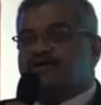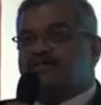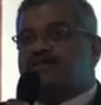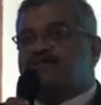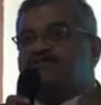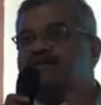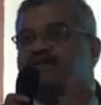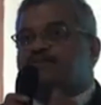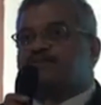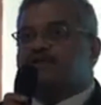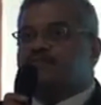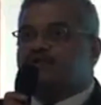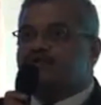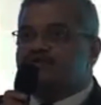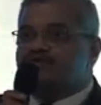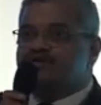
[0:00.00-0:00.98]
that when a
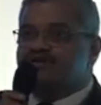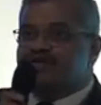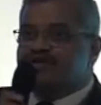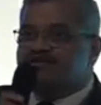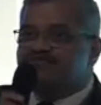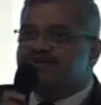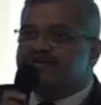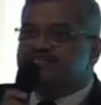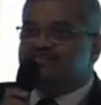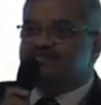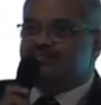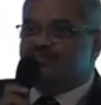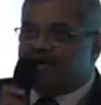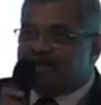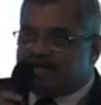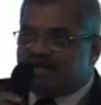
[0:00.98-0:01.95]
promoter
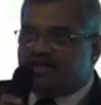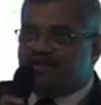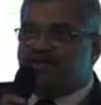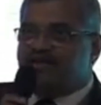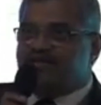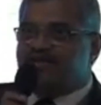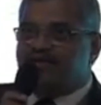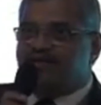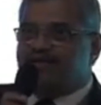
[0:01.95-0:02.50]
invests money,